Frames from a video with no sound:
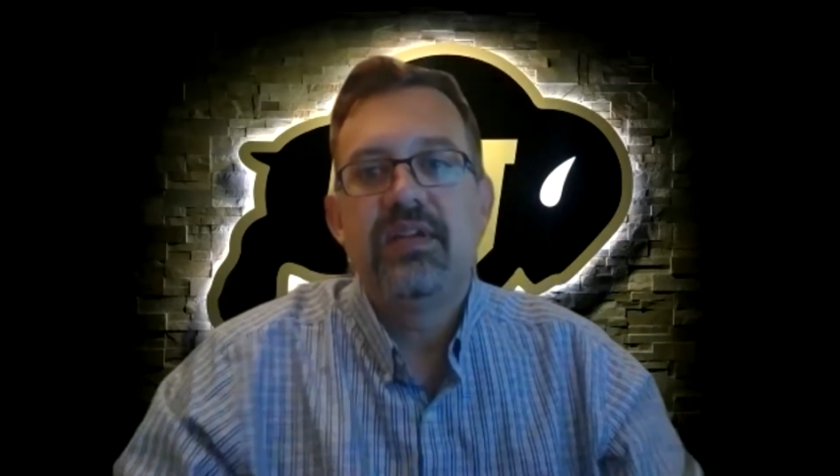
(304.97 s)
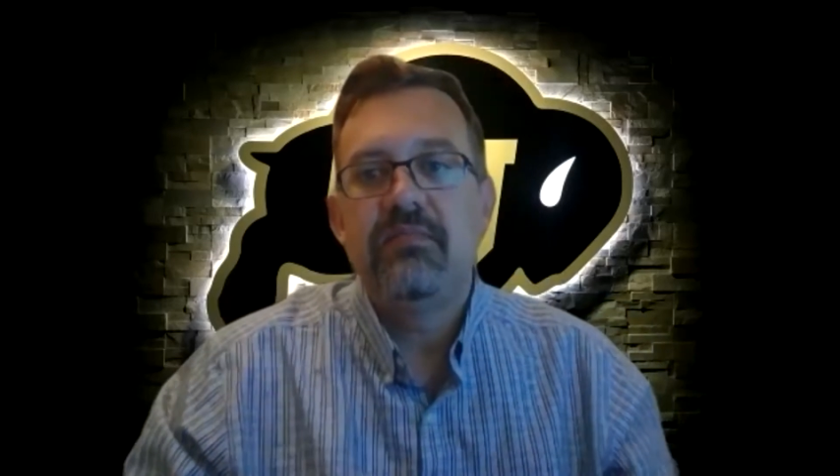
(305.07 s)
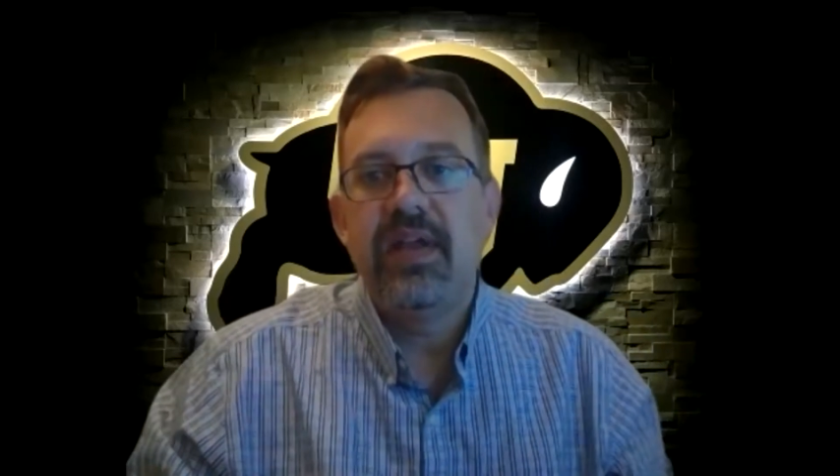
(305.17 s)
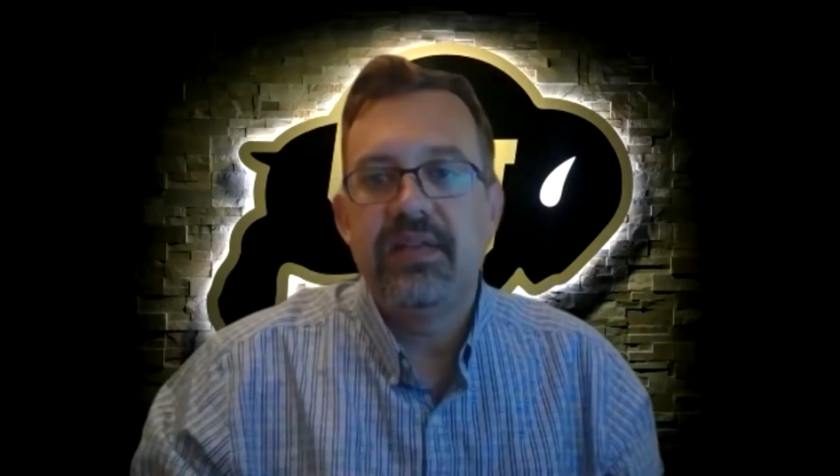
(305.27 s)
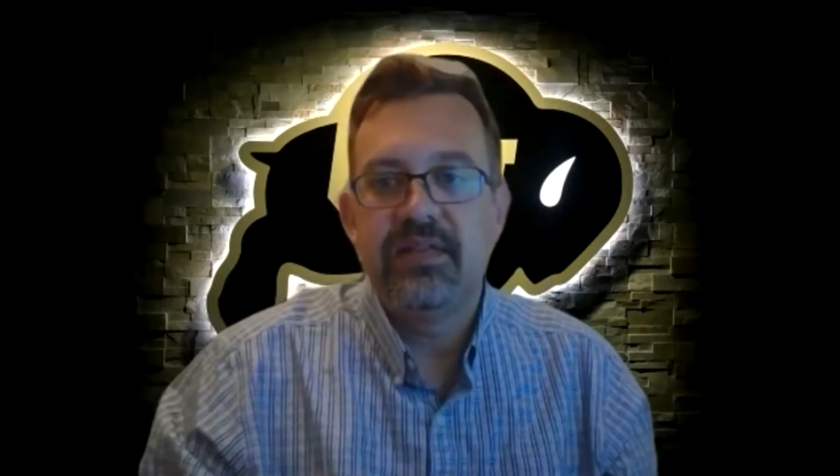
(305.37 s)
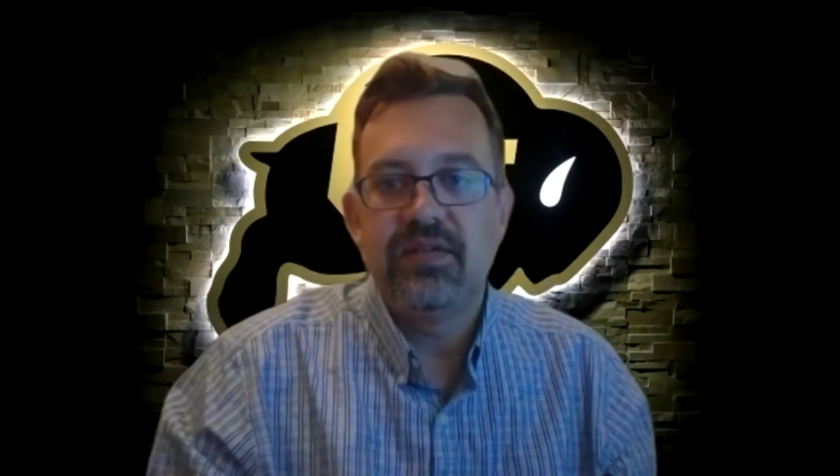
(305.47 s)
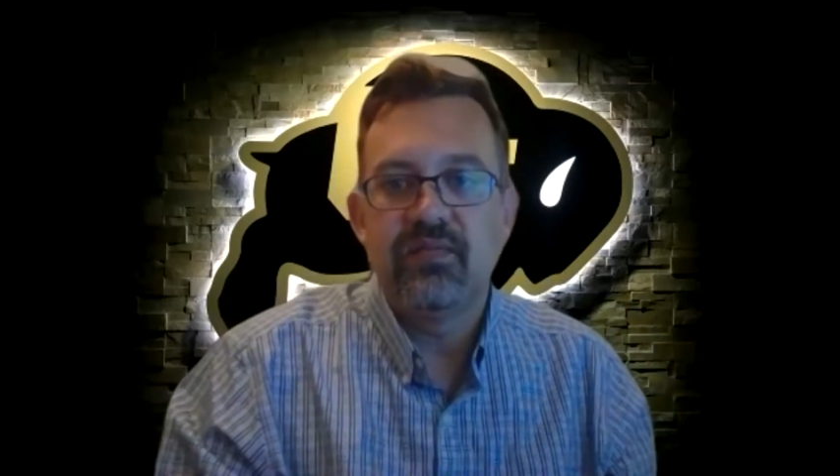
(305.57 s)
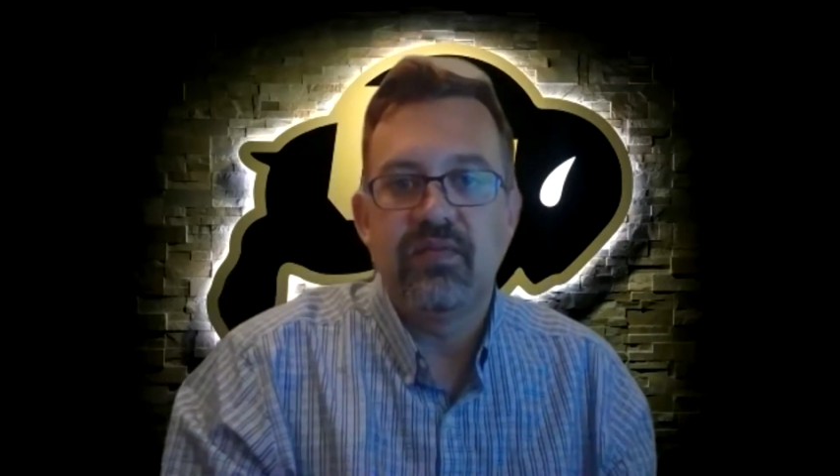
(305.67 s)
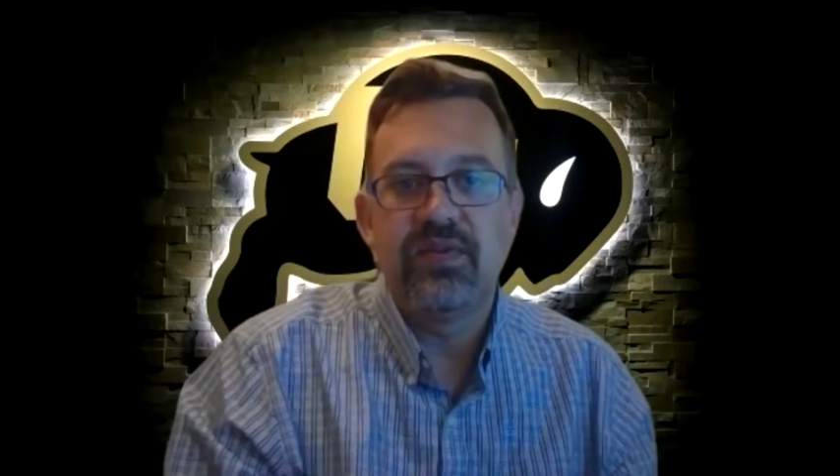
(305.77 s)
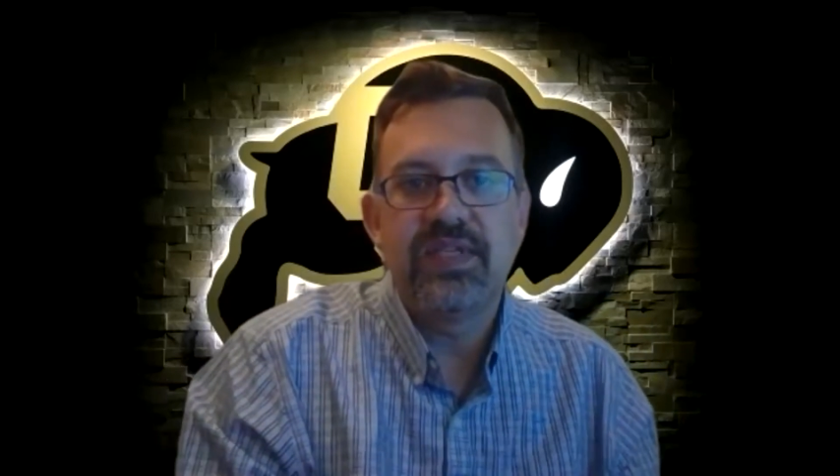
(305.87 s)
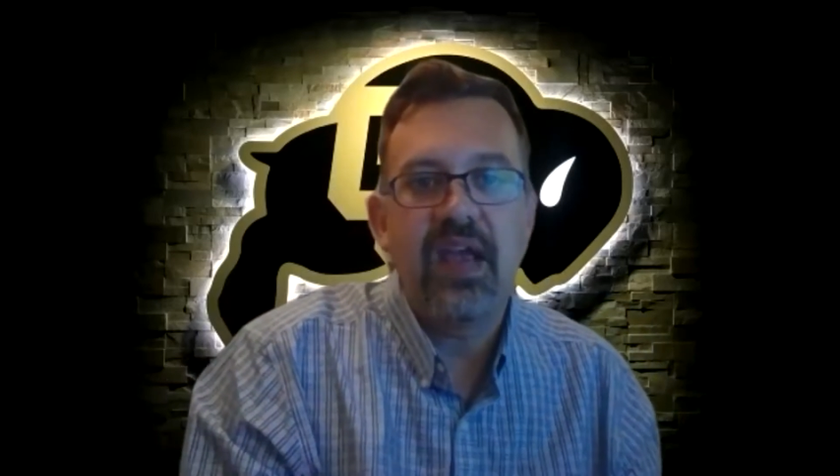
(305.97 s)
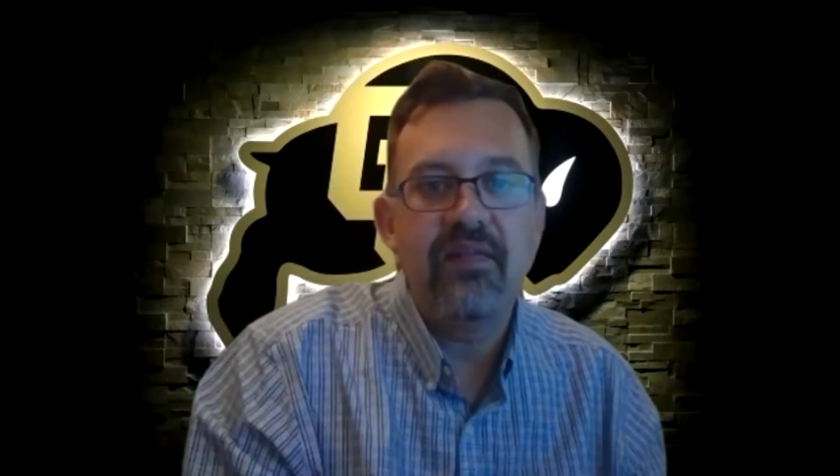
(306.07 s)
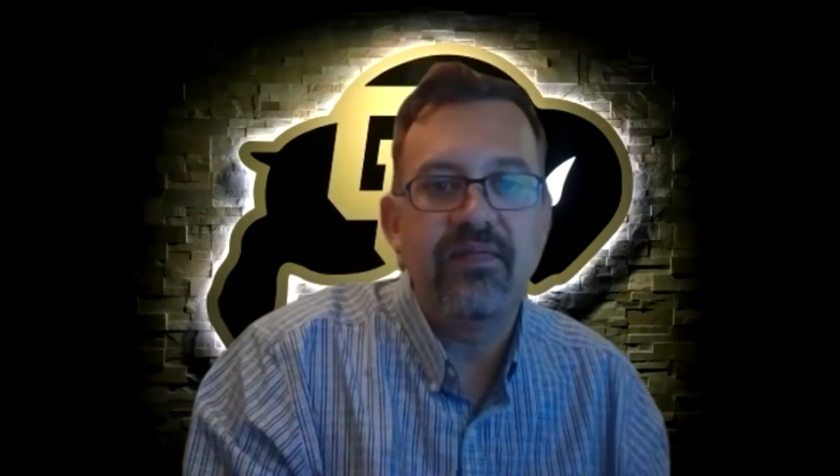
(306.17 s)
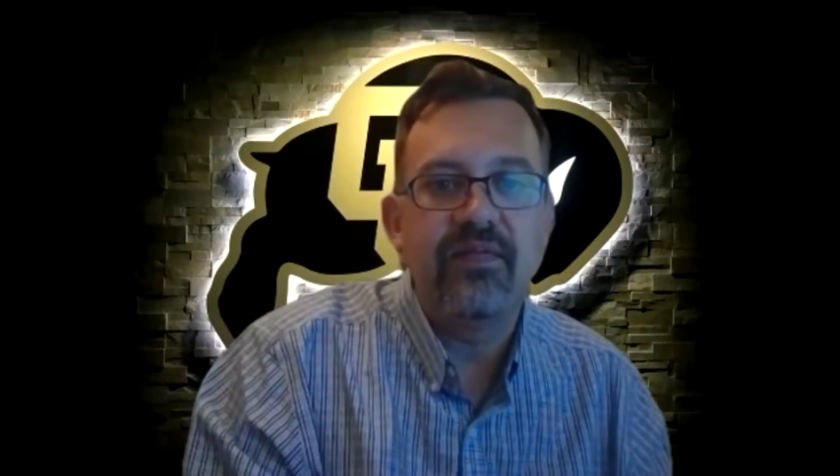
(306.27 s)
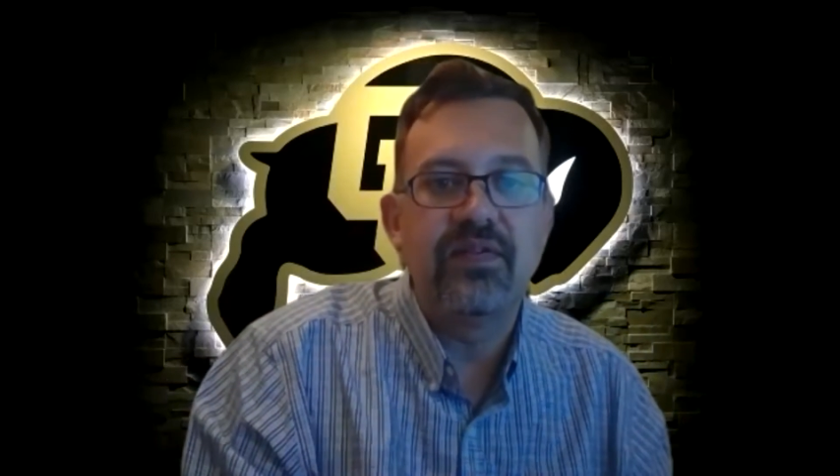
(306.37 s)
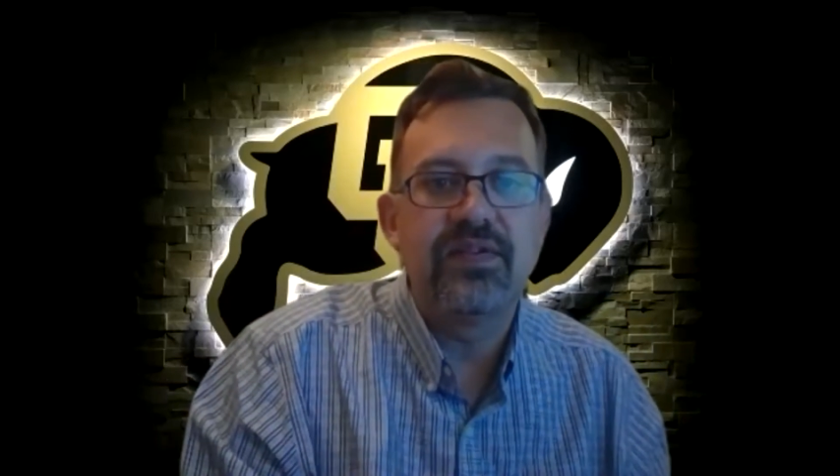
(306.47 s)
medicines were safer,